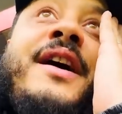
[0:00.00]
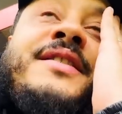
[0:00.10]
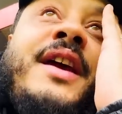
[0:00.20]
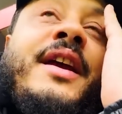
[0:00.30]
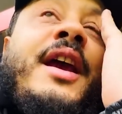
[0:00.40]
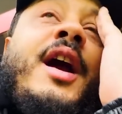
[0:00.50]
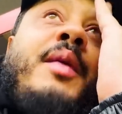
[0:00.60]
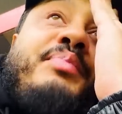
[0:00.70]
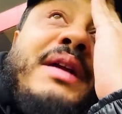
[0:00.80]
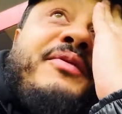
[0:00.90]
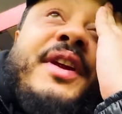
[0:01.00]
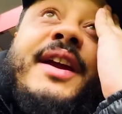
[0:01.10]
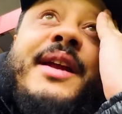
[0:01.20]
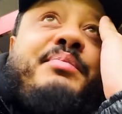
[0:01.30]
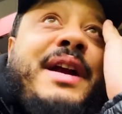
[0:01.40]
Here come Brentford
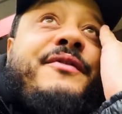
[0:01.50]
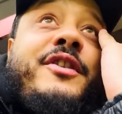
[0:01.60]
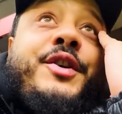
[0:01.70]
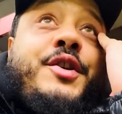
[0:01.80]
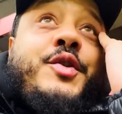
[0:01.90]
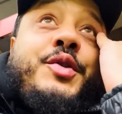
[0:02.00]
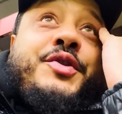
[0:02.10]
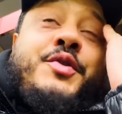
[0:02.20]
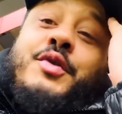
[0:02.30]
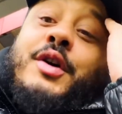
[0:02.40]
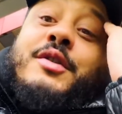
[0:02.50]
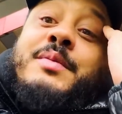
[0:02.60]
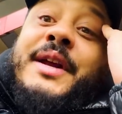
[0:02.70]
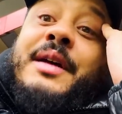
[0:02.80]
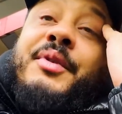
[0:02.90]
again. Brentford could have scored 2 goals,
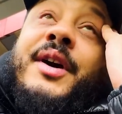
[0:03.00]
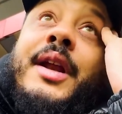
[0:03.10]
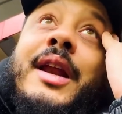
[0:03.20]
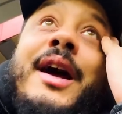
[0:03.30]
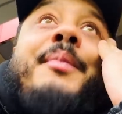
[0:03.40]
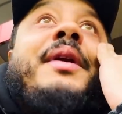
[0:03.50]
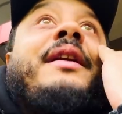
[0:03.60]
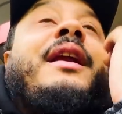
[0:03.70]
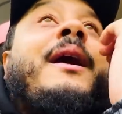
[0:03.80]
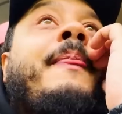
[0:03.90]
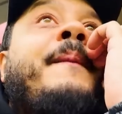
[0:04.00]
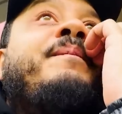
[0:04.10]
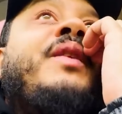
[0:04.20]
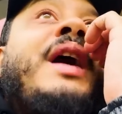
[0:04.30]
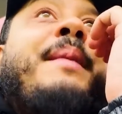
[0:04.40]
blood. I'm not gonna lie, blood. Like,
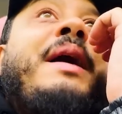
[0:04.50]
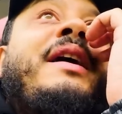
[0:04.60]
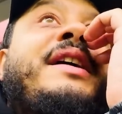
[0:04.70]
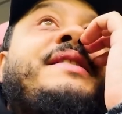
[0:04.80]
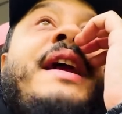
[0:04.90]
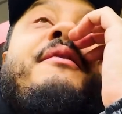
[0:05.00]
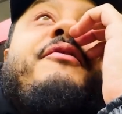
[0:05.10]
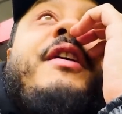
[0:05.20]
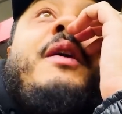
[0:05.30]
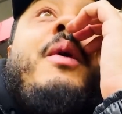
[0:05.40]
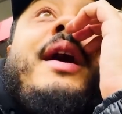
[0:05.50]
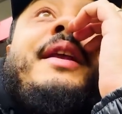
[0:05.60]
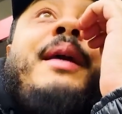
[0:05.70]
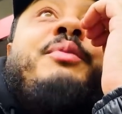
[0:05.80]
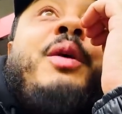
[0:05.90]
I'm out here saying 3-1.
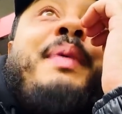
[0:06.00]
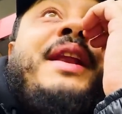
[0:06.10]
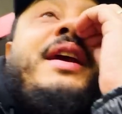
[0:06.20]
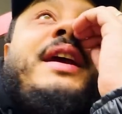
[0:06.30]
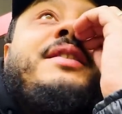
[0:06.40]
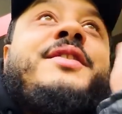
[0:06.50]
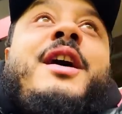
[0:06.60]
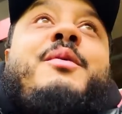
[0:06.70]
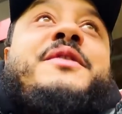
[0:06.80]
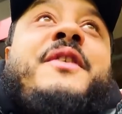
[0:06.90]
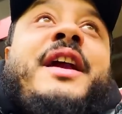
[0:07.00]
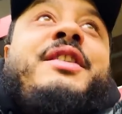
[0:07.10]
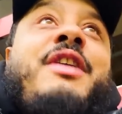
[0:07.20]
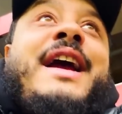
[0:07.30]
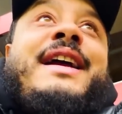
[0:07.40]
I'm not panicking. Zaha was fucking
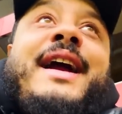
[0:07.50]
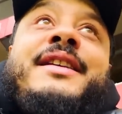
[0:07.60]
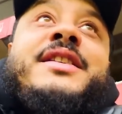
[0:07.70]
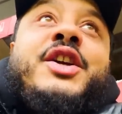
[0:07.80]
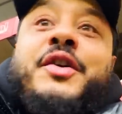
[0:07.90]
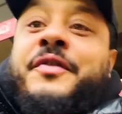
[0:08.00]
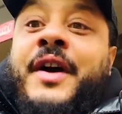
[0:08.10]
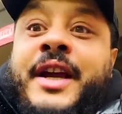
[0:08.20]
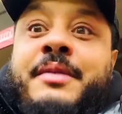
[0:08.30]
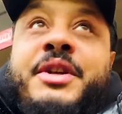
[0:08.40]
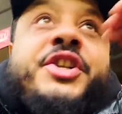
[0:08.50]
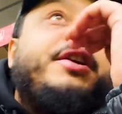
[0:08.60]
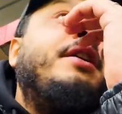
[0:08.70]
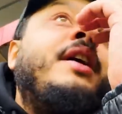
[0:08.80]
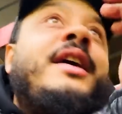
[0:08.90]
right again, this little fucking midget.
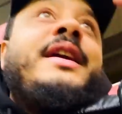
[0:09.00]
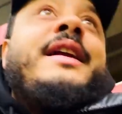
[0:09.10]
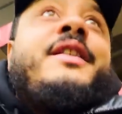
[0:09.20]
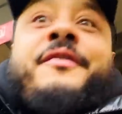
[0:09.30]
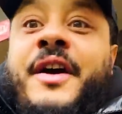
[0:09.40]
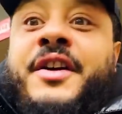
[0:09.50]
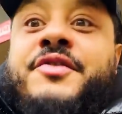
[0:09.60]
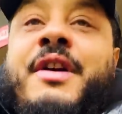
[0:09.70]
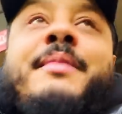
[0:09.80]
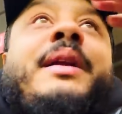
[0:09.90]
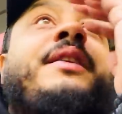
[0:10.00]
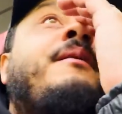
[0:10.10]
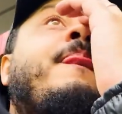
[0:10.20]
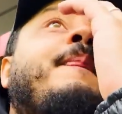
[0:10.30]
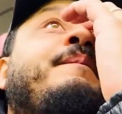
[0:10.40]
Again, the fucker's right, blood.
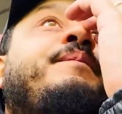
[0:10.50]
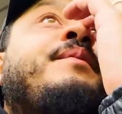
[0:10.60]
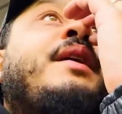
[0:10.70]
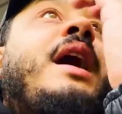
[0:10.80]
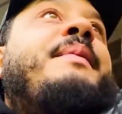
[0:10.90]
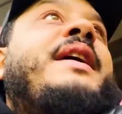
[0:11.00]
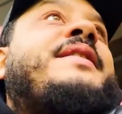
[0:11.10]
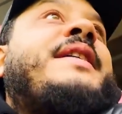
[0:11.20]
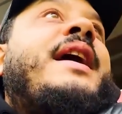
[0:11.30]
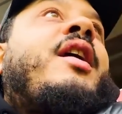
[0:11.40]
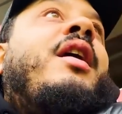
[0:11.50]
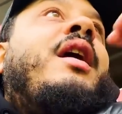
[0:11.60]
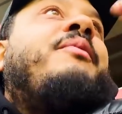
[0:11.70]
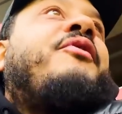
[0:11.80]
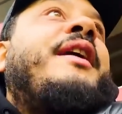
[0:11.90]
I'm here saying
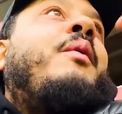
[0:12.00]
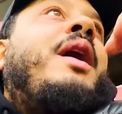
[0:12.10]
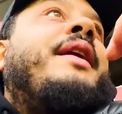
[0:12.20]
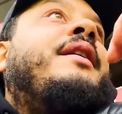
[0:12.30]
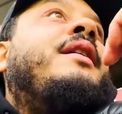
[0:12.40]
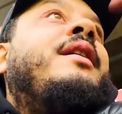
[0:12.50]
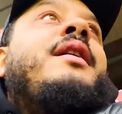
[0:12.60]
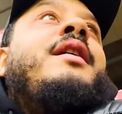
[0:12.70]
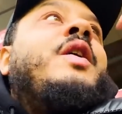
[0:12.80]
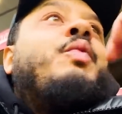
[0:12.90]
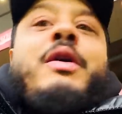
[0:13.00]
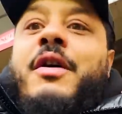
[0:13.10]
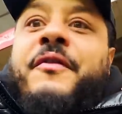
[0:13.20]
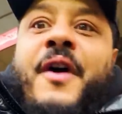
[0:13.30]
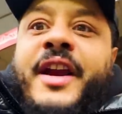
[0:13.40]
calm, 3-1. We're on
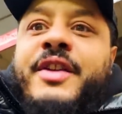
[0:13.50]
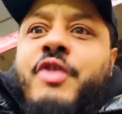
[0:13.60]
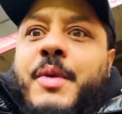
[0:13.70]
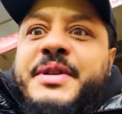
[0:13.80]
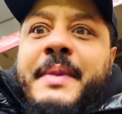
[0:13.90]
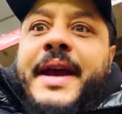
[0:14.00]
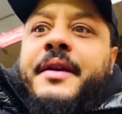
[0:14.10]
fucking ropes, mate.